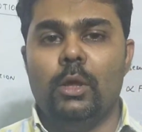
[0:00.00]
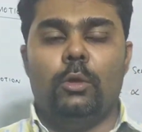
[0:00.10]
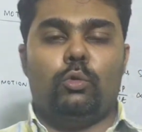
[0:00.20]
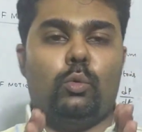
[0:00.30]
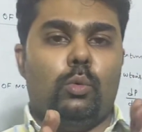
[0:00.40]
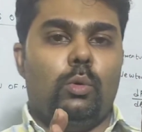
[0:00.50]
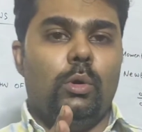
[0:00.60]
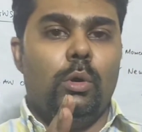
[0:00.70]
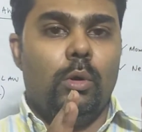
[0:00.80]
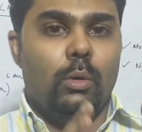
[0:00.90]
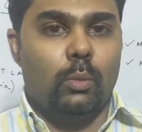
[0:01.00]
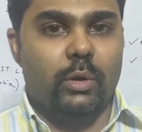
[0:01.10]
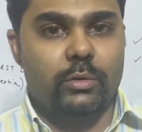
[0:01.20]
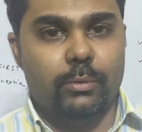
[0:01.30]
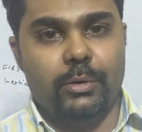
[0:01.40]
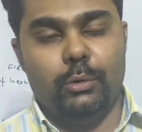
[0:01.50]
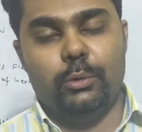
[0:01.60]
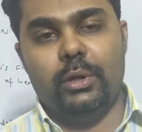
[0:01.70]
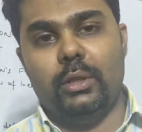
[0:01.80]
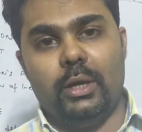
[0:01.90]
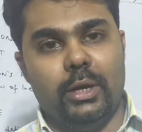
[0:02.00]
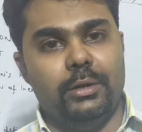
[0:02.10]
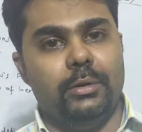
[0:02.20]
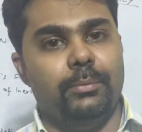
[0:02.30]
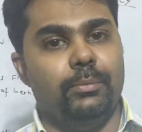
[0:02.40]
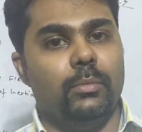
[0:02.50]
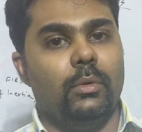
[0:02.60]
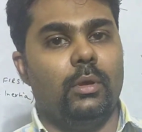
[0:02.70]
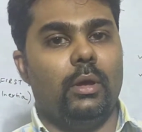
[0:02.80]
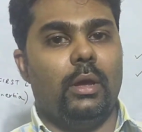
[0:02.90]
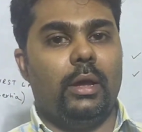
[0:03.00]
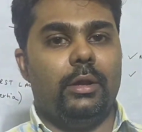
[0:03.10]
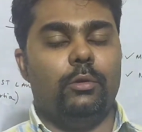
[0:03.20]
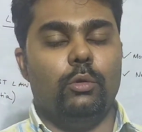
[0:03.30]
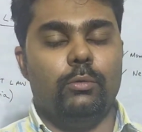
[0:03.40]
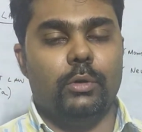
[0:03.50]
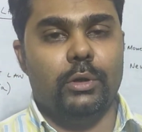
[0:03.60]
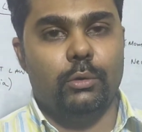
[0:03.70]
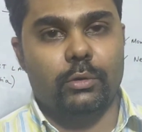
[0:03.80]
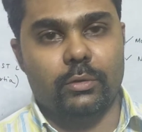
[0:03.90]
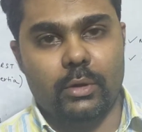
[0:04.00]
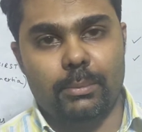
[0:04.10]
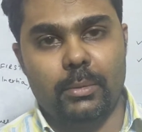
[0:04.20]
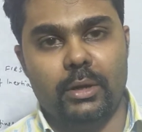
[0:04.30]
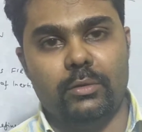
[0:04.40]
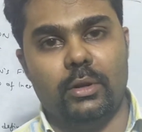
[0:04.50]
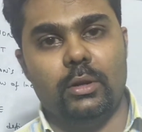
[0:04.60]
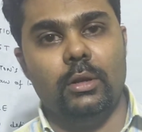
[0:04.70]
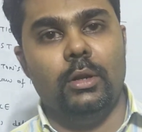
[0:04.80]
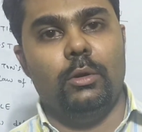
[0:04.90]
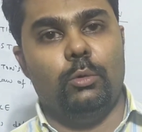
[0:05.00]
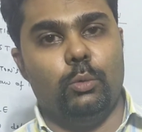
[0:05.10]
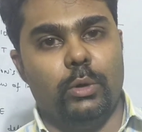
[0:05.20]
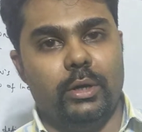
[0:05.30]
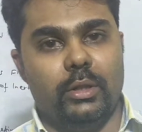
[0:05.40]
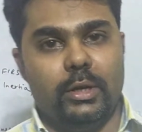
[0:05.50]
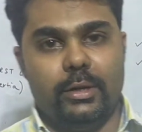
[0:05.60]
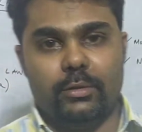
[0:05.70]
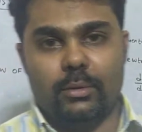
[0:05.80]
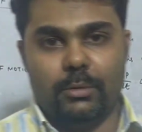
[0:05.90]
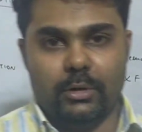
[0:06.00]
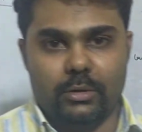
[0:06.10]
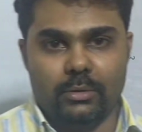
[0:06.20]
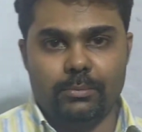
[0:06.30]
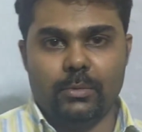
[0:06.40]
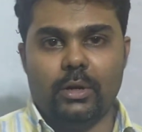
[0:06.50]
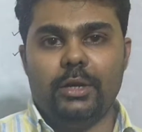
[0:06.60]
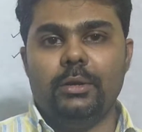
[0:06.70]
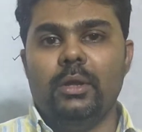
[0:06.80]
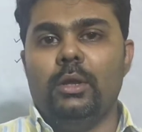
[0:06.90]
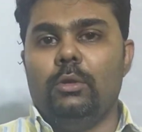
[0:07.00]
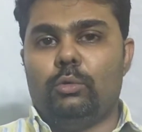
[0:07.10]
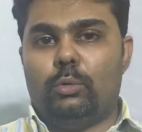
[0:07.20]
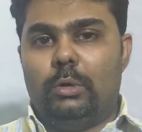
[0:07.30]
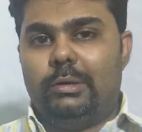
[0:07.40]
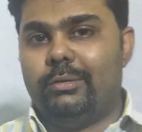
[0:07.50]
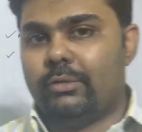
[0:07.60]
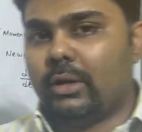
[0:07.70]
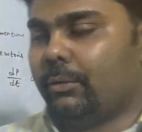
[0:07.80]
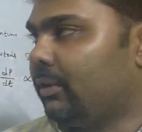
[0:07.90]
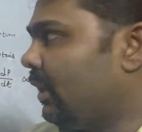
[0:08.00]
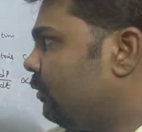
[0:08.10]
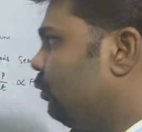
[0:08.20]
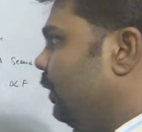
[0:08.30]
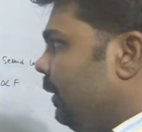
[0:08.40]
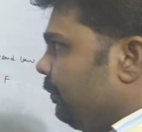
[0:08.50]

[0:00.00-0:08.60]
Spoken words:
So watch the video till the end and don't forget to subscribe my channel to get the latest update, right? So let's start our class today.